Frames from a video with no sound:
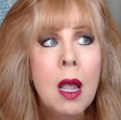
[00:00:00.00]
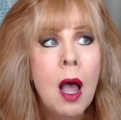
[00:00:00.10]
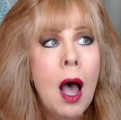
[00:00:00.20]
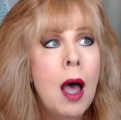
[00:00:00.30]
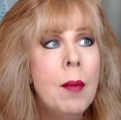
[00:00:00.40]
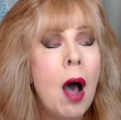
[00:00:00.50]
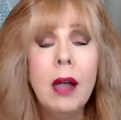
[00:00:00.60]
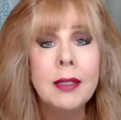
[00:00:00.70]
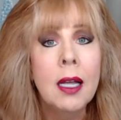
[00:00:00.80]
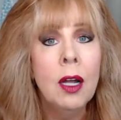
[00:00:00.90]

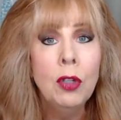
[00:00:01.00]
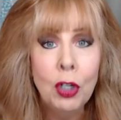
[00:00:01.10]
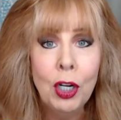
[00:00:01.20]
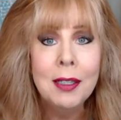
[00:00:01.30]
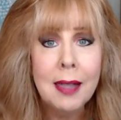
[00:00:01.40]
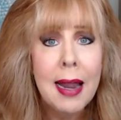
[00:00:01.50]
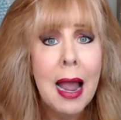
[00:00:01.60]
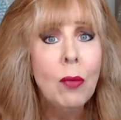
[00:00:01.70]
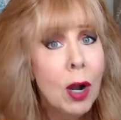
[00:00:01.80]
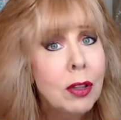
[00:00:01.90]
also, you could say I
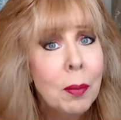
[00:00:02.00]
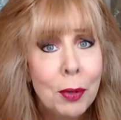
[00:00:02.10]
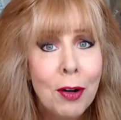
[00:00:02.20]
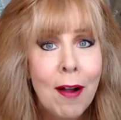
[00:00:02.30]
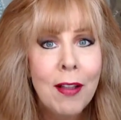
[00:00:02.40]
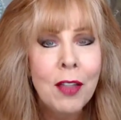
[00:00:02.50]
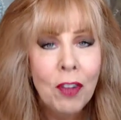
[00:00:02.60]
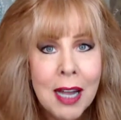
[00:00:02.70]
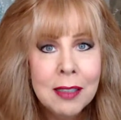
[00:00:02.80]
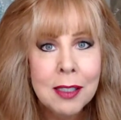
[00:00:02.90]
wrote the book on the
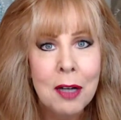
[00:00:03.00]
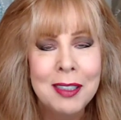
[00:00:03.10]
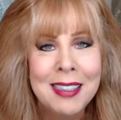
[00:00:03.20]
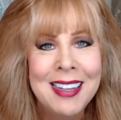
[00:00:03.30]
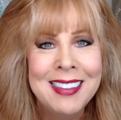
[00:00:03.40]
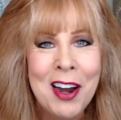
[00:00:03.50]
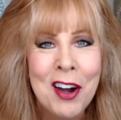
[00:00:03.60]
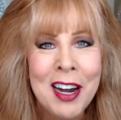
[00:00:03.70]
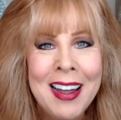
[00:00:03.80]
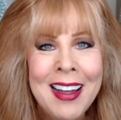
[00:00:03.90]
flood zones in this
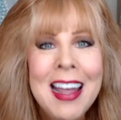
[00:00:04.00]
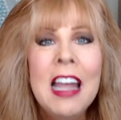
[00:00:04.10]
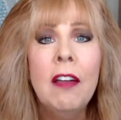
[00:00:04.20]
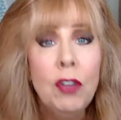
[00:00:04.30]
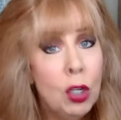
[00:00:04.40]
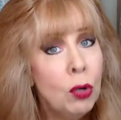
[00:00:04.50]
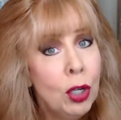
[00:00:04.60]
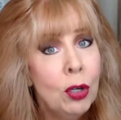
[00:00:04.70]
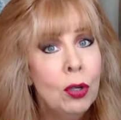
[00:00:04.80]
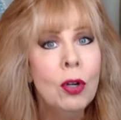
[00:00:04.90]
area. If you
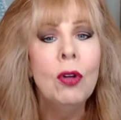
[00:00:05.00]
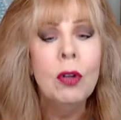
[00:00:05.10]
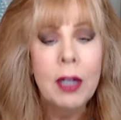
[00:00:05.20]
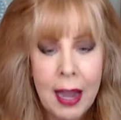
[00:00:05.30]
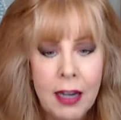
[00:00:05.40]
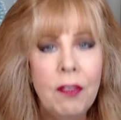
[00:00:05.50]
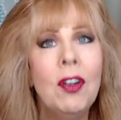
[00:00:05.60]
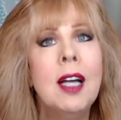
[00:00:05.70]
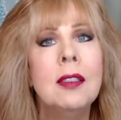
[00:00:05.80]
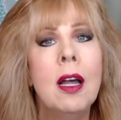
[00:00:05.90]
Google Katy
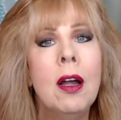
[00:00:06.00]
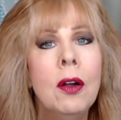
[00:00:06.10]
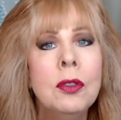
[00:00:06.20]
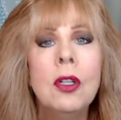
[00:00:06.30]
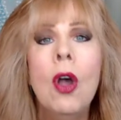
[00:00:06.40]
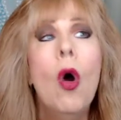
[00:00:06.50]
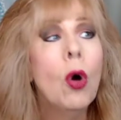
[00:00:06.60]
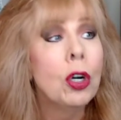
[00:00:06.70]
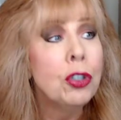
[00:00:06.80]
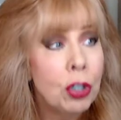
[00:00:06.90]
flood zones
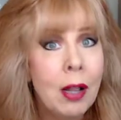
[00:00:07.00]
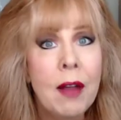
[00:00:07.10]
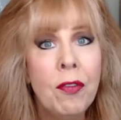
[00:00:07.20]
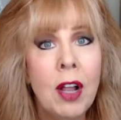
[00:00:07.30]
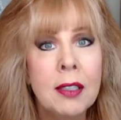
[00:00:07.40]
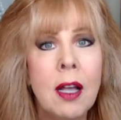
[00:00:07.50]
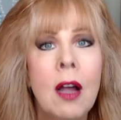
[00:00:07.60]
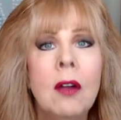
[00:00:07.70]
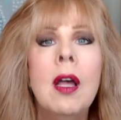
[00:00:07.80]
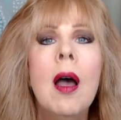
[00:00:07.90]
or Sugar Land flood
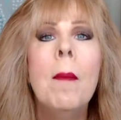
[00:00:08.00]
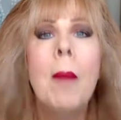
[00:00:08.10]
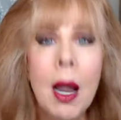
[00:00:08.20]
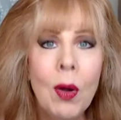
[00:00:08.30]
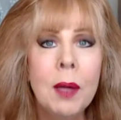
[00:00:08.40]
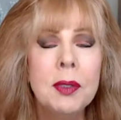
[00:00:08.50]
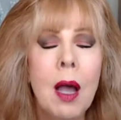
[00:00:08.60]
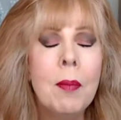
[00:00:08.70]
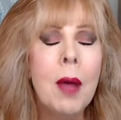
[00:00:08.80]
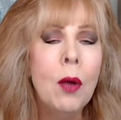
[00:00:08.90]
zones, my
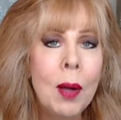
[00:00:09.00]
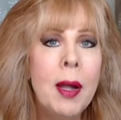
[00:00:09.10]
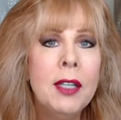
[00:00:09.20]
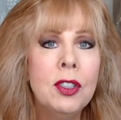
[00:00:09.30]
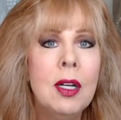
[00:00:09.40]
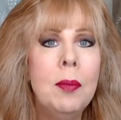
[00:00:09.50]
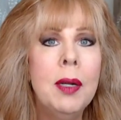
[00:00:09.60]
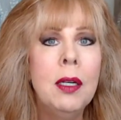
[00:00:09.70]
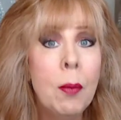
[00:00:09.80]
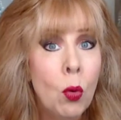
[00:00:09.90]
webpage is going to
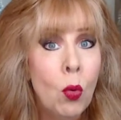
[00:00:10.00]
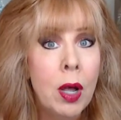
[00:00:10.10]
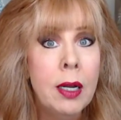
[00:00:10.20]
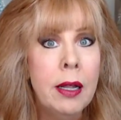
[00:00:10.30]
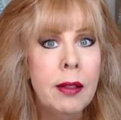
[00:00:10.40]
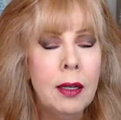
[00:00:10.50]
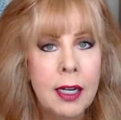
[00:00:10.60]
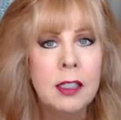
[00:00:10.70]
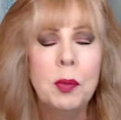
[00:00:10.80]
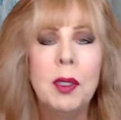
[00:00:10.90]
be #1 in the
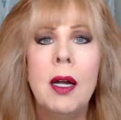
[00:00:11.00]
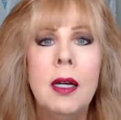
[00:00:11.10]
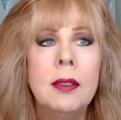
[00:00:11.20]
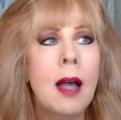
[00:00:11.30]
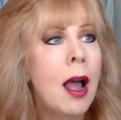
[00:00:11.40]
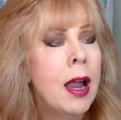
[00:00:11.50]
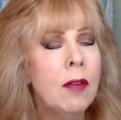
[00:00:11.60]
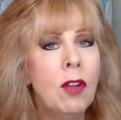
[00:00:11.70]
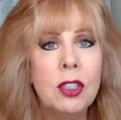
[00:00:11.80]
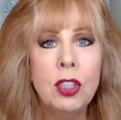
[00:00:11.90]
list, because I
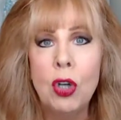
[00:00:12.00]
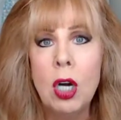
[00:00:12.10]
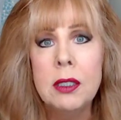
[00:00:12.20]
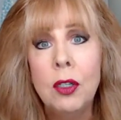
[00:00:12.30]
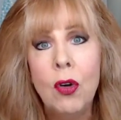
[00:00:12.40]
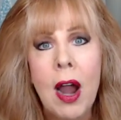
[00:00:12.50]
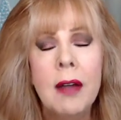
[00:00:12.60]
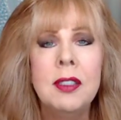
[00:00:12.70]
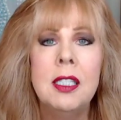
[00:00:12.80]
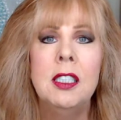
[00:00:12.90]
have lots of charts and
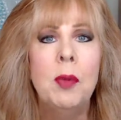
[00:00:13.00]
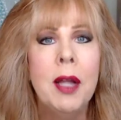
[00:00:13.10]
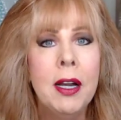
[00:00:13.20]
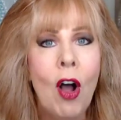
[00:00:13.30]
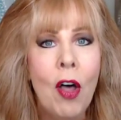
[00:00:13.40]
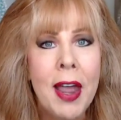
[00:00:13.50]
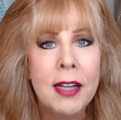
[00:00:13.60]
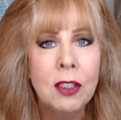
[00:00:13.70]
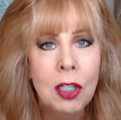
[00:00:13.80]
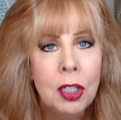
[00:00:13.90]
graphs and explain all
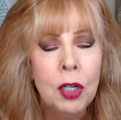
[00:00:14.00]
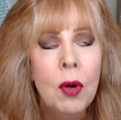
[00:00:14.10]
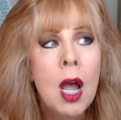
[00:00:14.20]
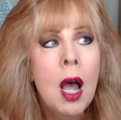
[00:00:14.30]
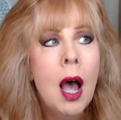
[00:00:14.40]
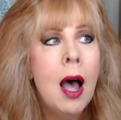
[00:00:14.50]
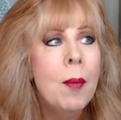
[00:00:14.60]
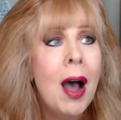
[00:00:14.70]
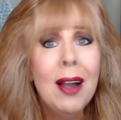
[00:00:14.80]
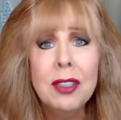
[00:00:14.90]
that to you.
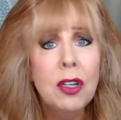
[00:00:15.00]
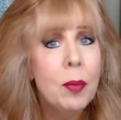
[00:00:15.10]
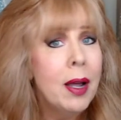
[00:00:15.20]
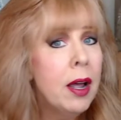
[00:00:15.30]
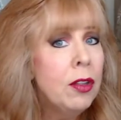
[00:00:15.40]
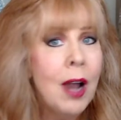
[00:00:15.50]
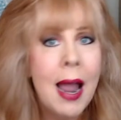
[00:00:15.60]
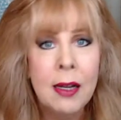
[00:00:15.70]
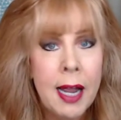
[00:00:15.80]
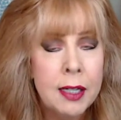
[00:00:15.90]
I also know about other
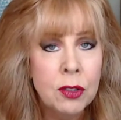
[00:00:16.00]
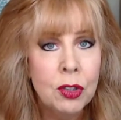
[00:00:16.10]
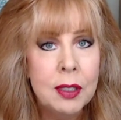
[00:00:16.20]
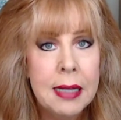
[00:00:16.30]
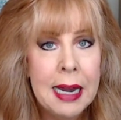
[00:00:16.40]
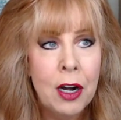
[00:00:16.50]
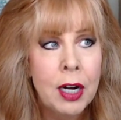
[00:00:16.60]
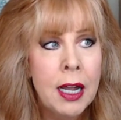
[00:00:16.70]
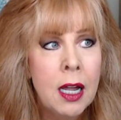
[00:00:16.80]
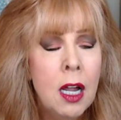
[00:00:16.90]
hazards in the
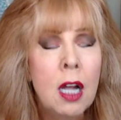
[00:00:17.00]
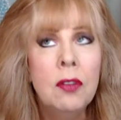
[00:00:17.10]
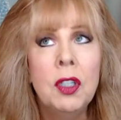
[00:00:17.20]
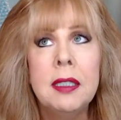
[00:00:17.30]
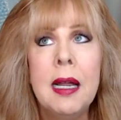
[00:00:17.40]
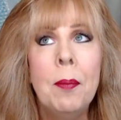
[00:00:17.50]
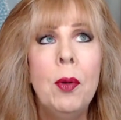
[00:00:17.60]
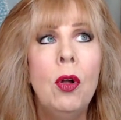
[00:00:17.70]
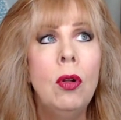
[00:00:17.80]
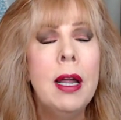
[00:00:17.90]
area. For
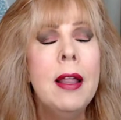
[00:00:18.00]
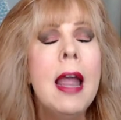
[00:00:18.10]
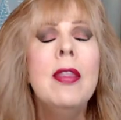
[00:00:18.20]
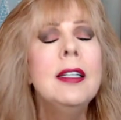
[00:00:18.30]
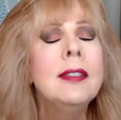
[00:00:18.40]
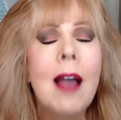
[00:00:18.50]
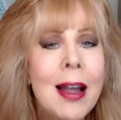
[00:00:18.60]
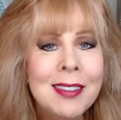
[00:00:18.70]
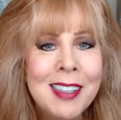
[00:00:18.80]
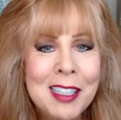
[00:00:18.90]
example, and these
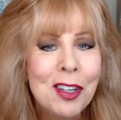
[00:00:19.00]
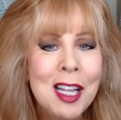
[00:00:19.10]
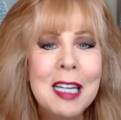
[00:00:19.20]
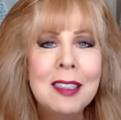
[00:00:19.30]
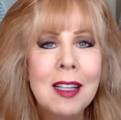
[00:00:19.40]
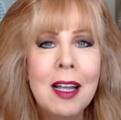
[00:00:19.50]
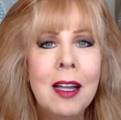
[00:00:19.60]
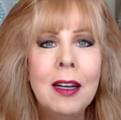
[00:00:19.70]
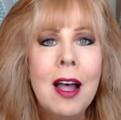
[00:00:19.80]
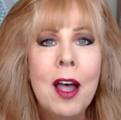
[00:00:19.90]
guys, these are things
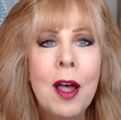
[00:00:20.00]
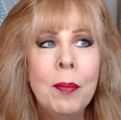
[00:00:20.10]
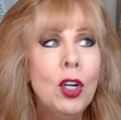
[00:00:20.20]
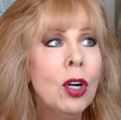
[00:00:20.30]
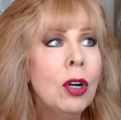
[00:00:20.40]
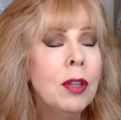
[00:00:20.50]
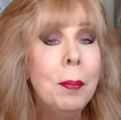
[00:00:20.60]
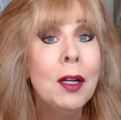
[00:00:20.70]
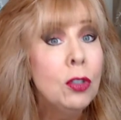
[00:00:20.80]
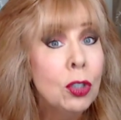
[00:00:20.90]
that the
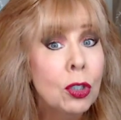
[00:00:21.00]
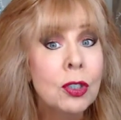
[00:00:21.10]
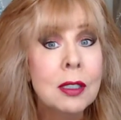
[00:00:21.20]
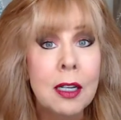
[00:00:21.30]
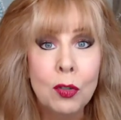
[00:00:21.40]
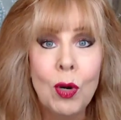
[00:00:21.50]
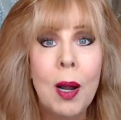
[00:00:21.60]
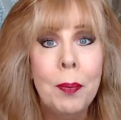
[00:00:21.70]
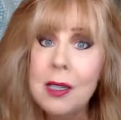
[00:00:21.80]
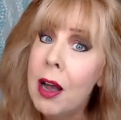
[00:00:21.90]
builder's sales
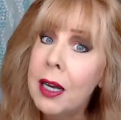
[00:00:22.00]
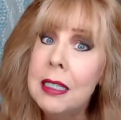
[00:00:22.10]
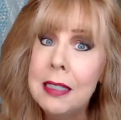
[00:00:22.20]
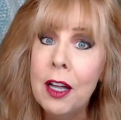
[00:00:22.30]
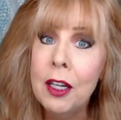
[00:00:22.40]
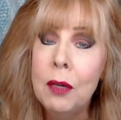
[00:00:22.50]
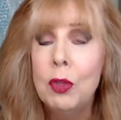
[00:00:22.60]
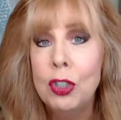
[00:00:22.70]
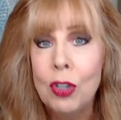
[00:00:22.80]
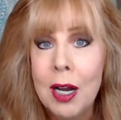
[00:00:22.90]
rep is not going to tell you when you're trying to